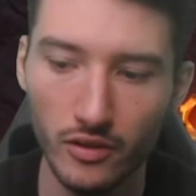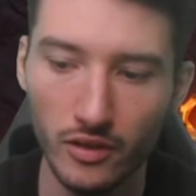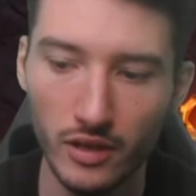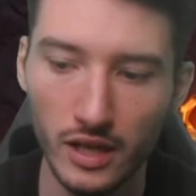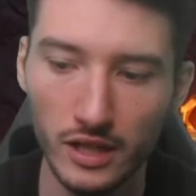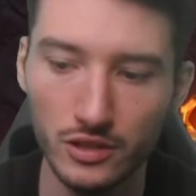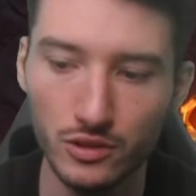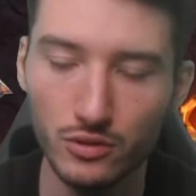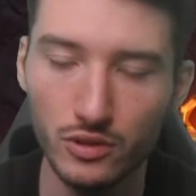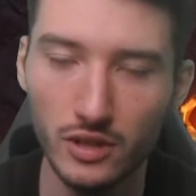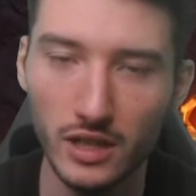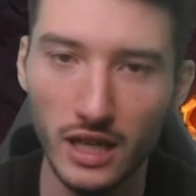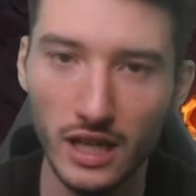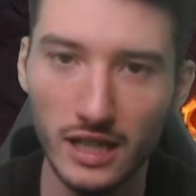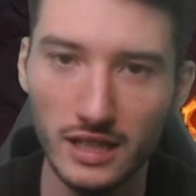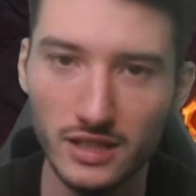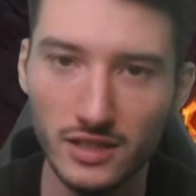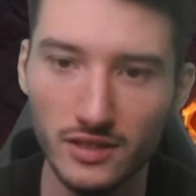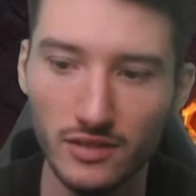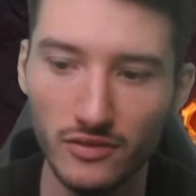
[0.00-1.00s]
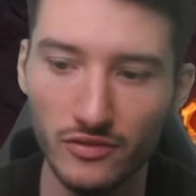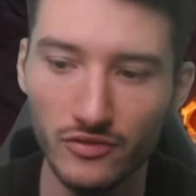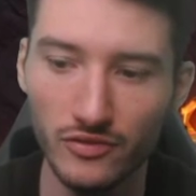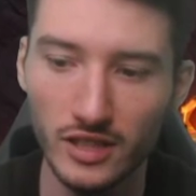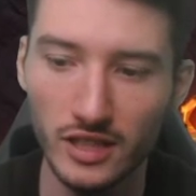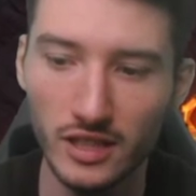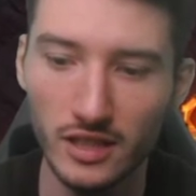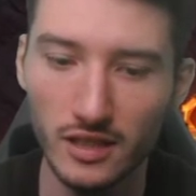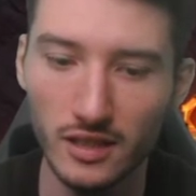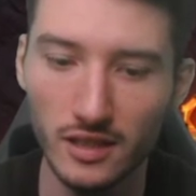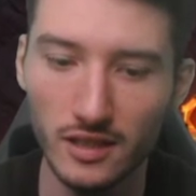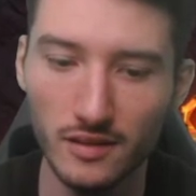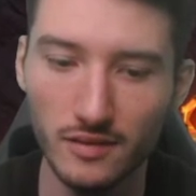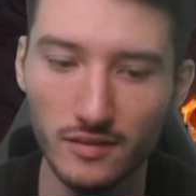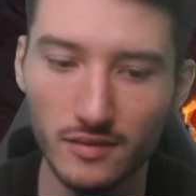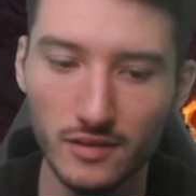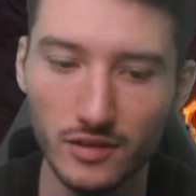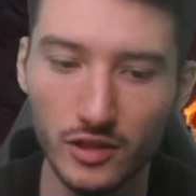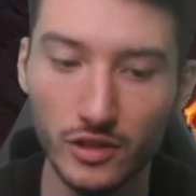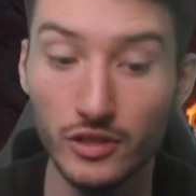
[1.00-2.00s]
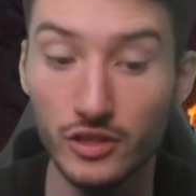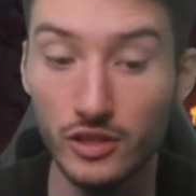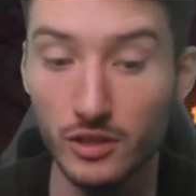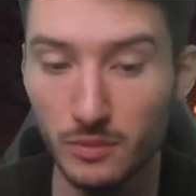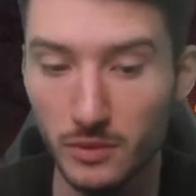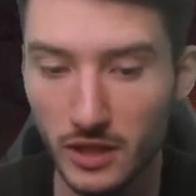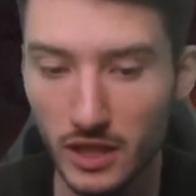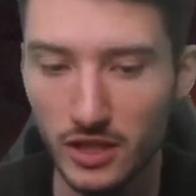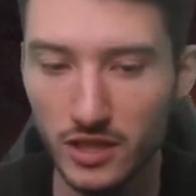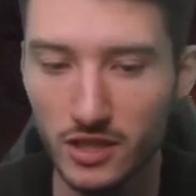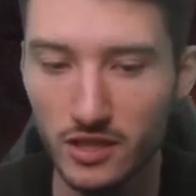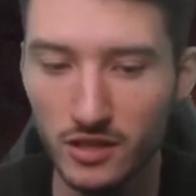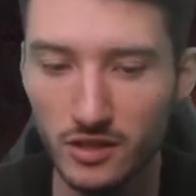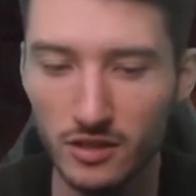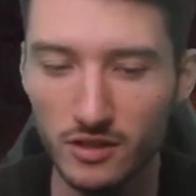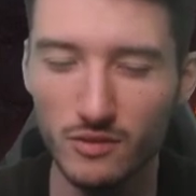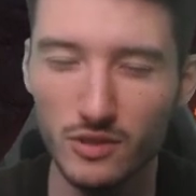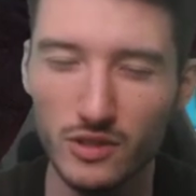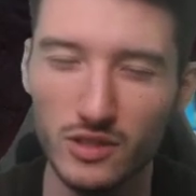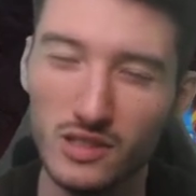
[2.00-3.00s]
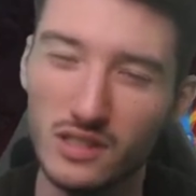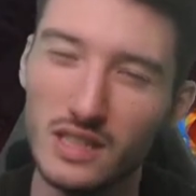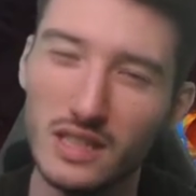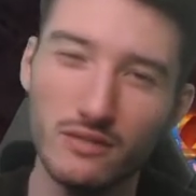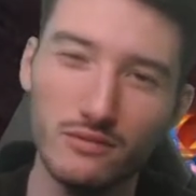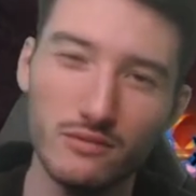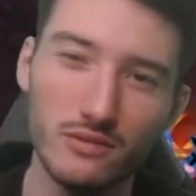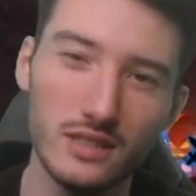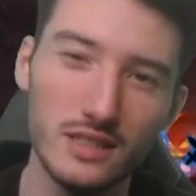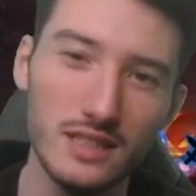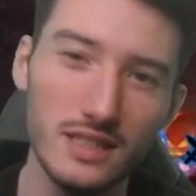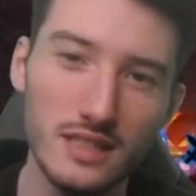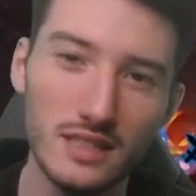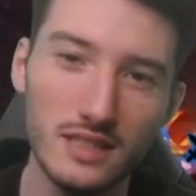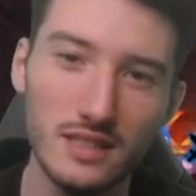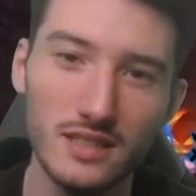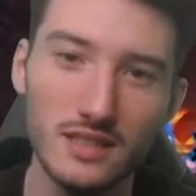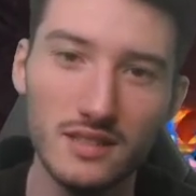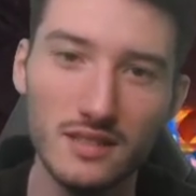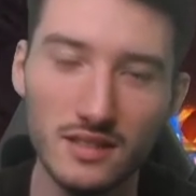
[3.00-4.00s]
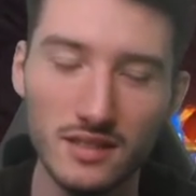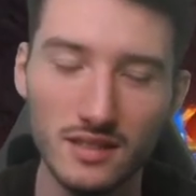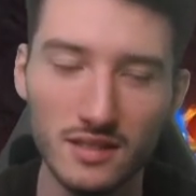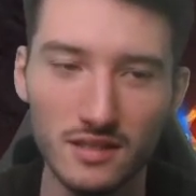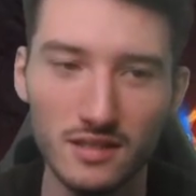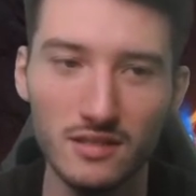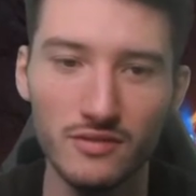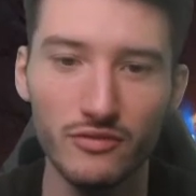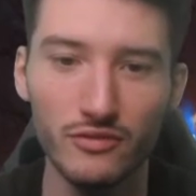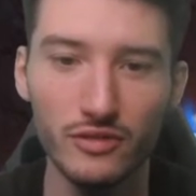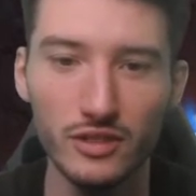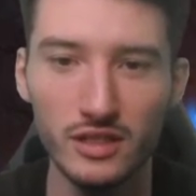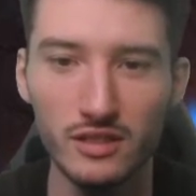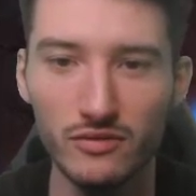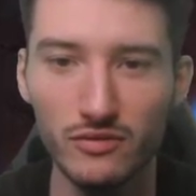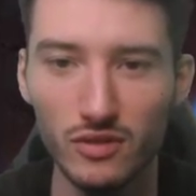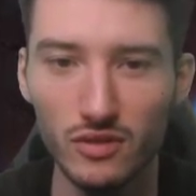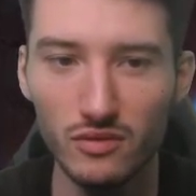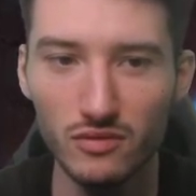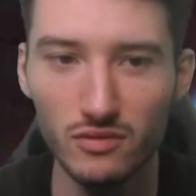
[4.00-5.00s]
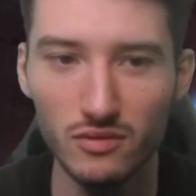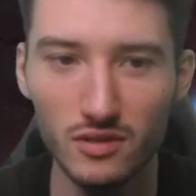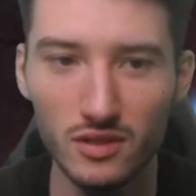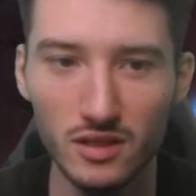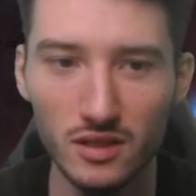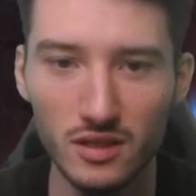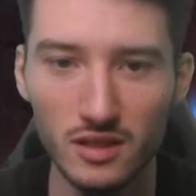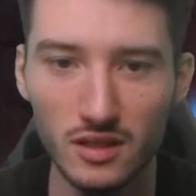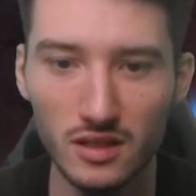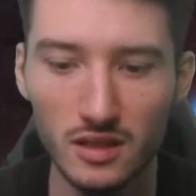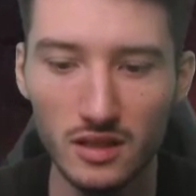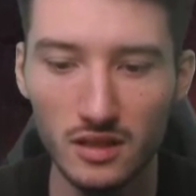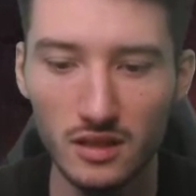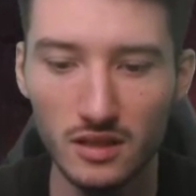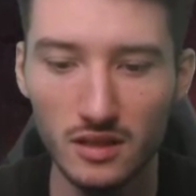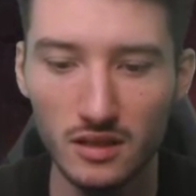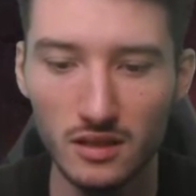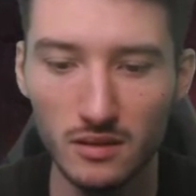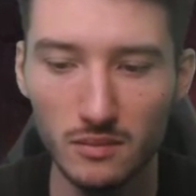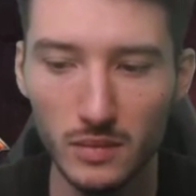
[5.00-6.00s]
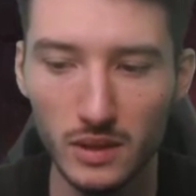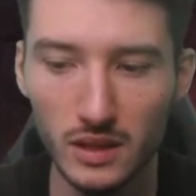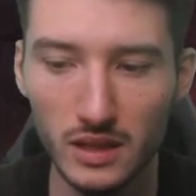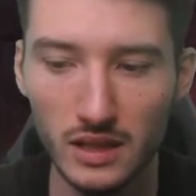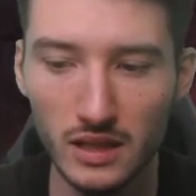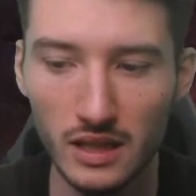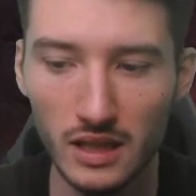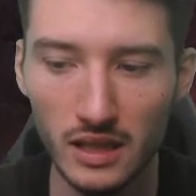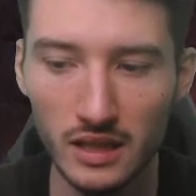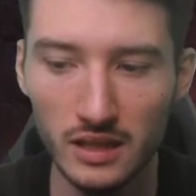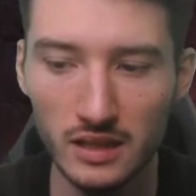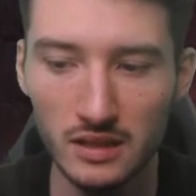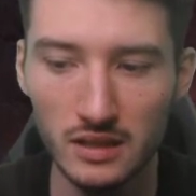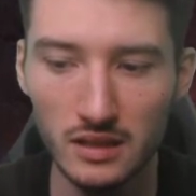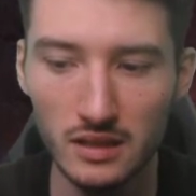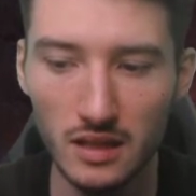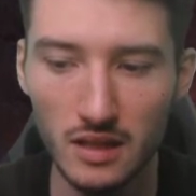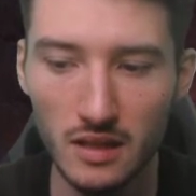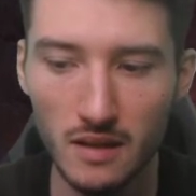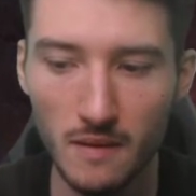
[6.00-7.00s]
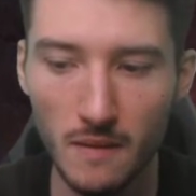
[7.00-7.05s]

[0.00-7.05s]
I drew cards via Curious Obsession, so it wasn't like really a 3 and 4th one. Kinda.